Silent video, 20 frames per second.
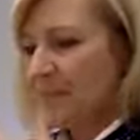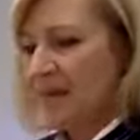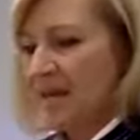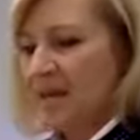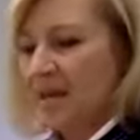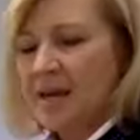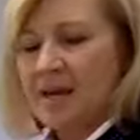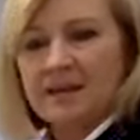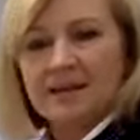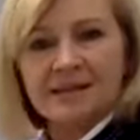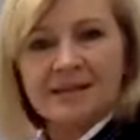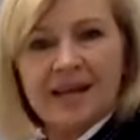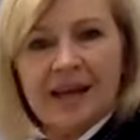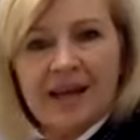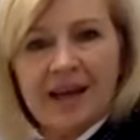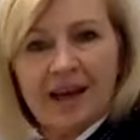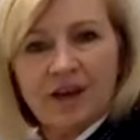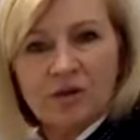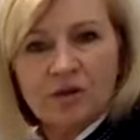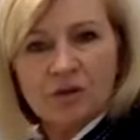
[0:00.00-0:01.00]
big,
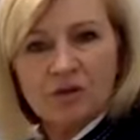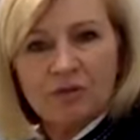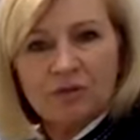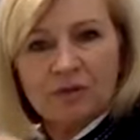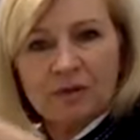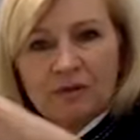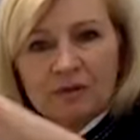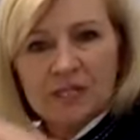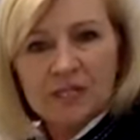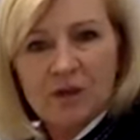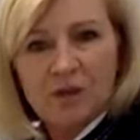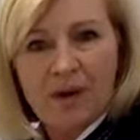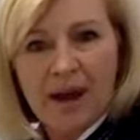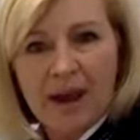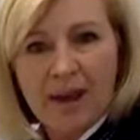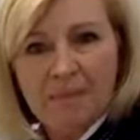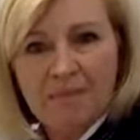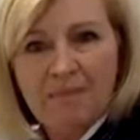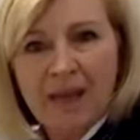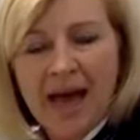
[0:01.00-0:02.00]
say 150
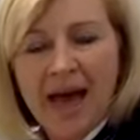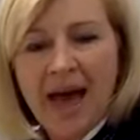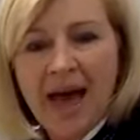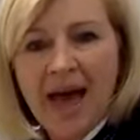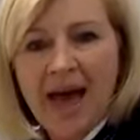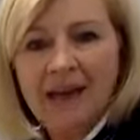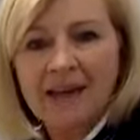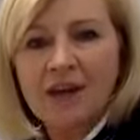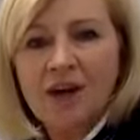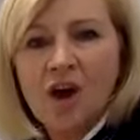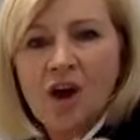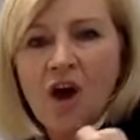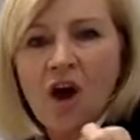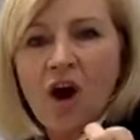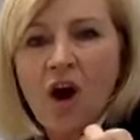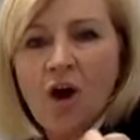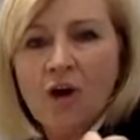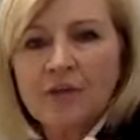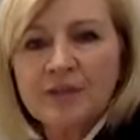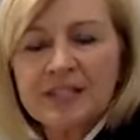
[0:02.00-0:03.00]
gram bag
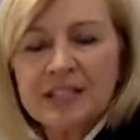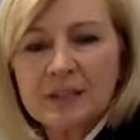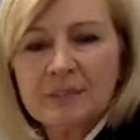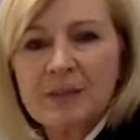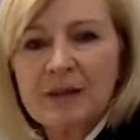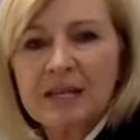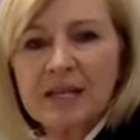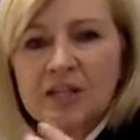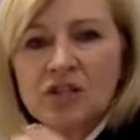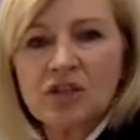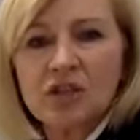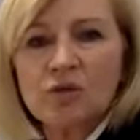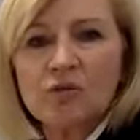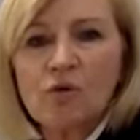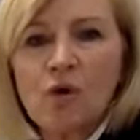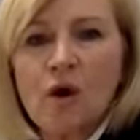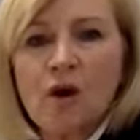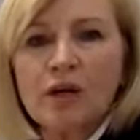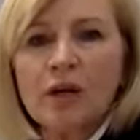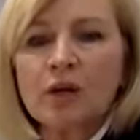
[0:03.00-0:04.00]
of spinach and
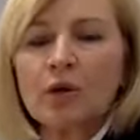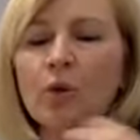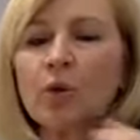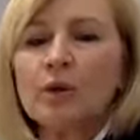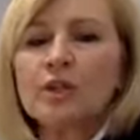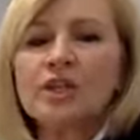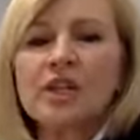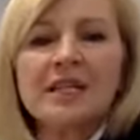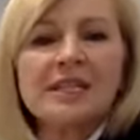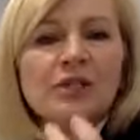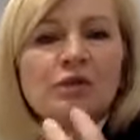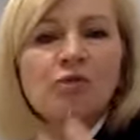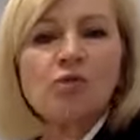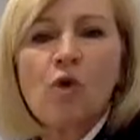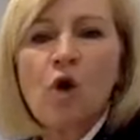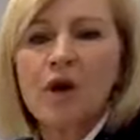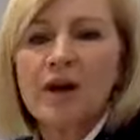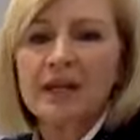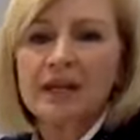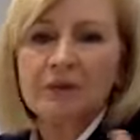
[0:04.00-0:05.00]
rocket, or just
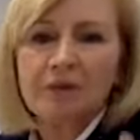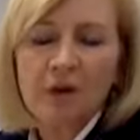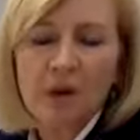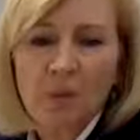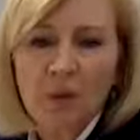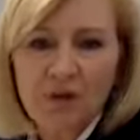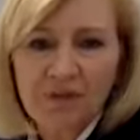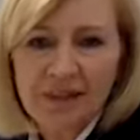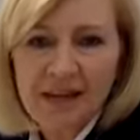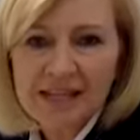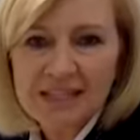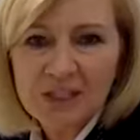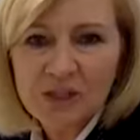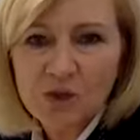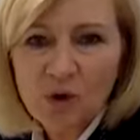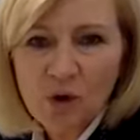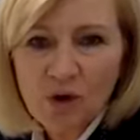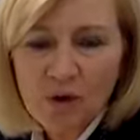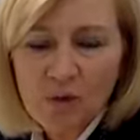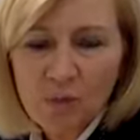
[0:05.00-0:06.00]
rocket if I want that
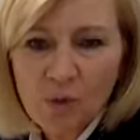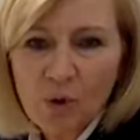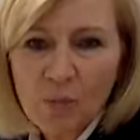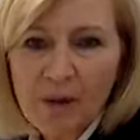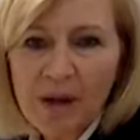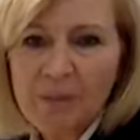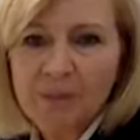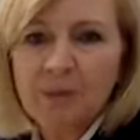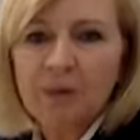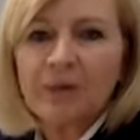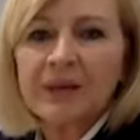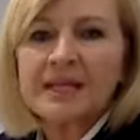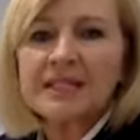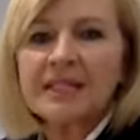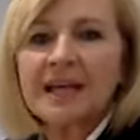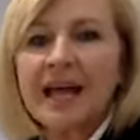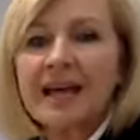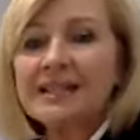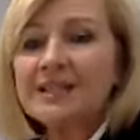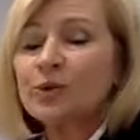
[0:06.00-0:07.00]
stronger, more peppery
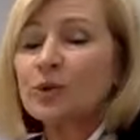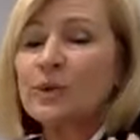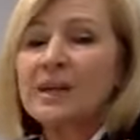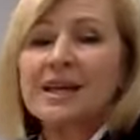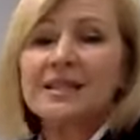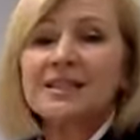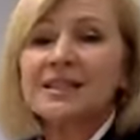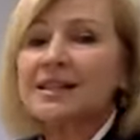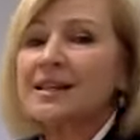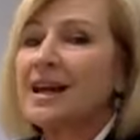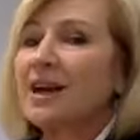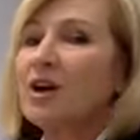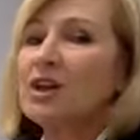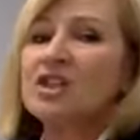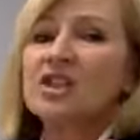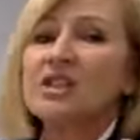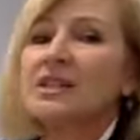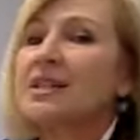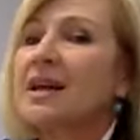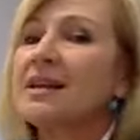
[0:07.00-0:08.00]
taste. Well, yesterday I
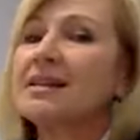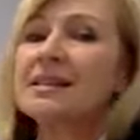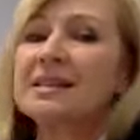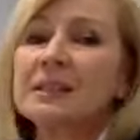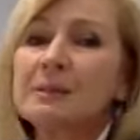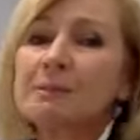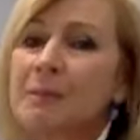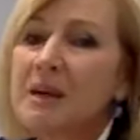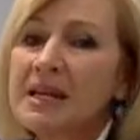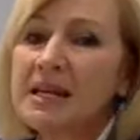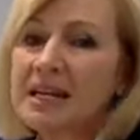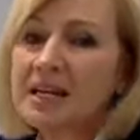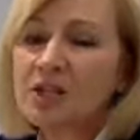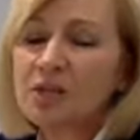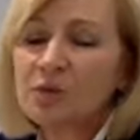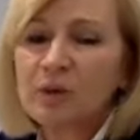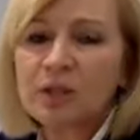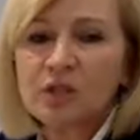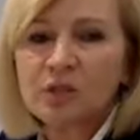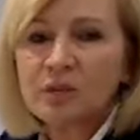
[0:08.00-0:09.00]
just had
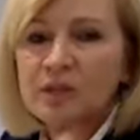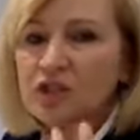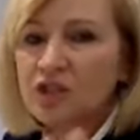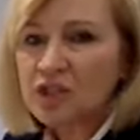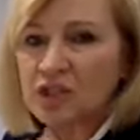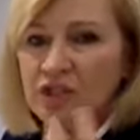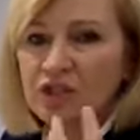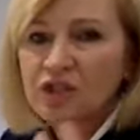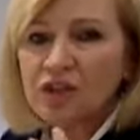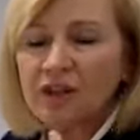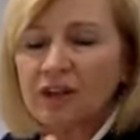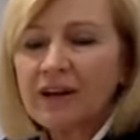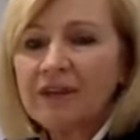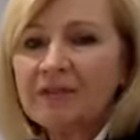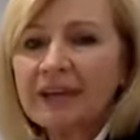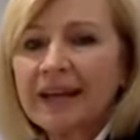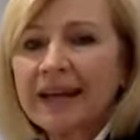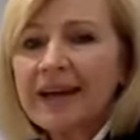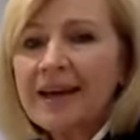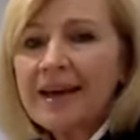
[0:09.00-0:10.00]
spinach, which was just so
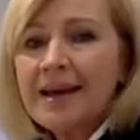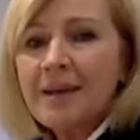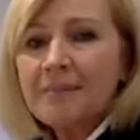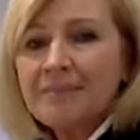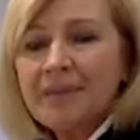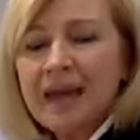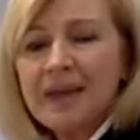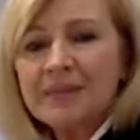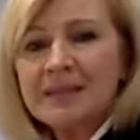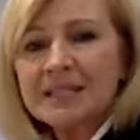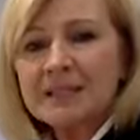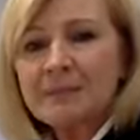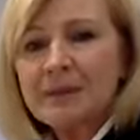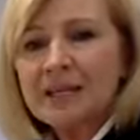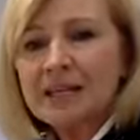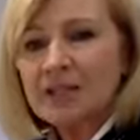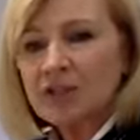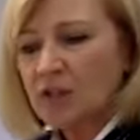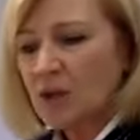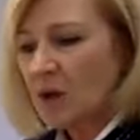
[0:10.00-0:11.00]
lovely, baby
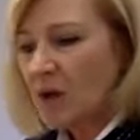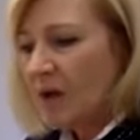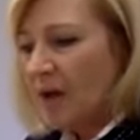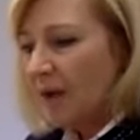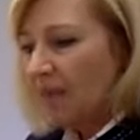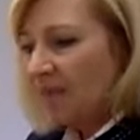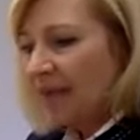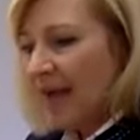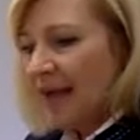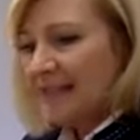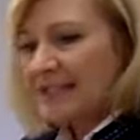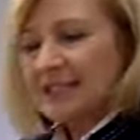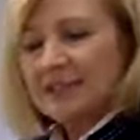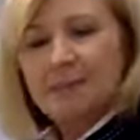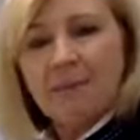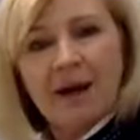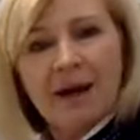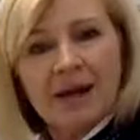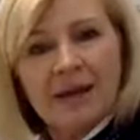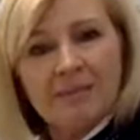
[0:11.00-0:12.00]
spinach. So that's
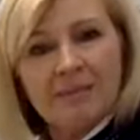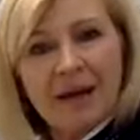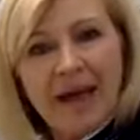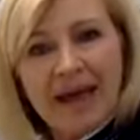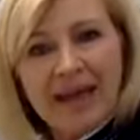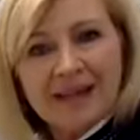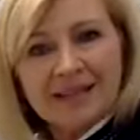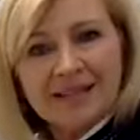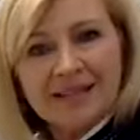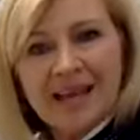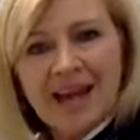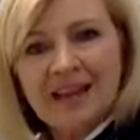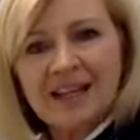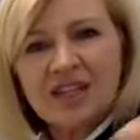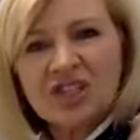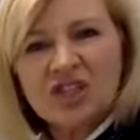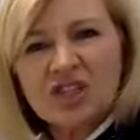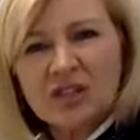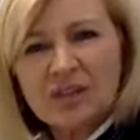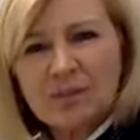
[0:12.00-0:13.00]
my base, and
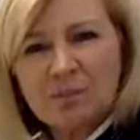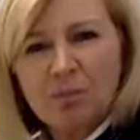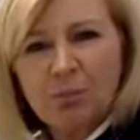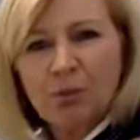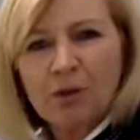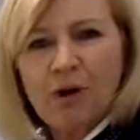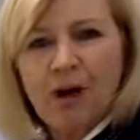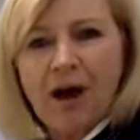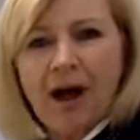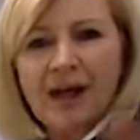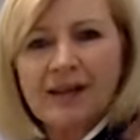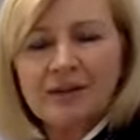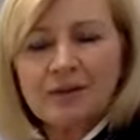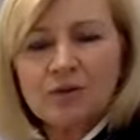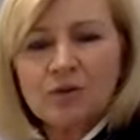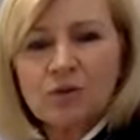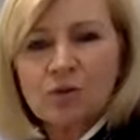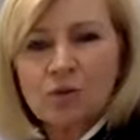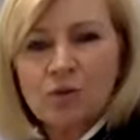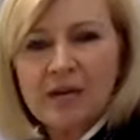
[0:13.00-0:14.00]
it's just bright
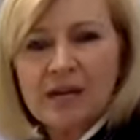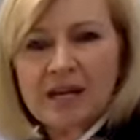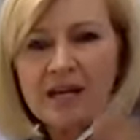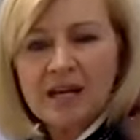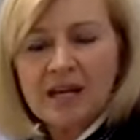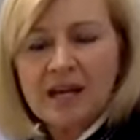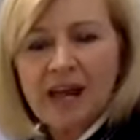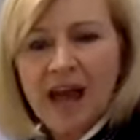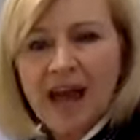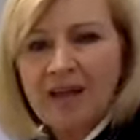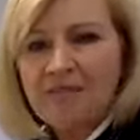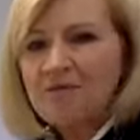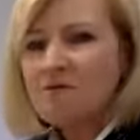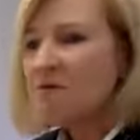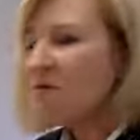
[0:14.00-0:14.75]
and green and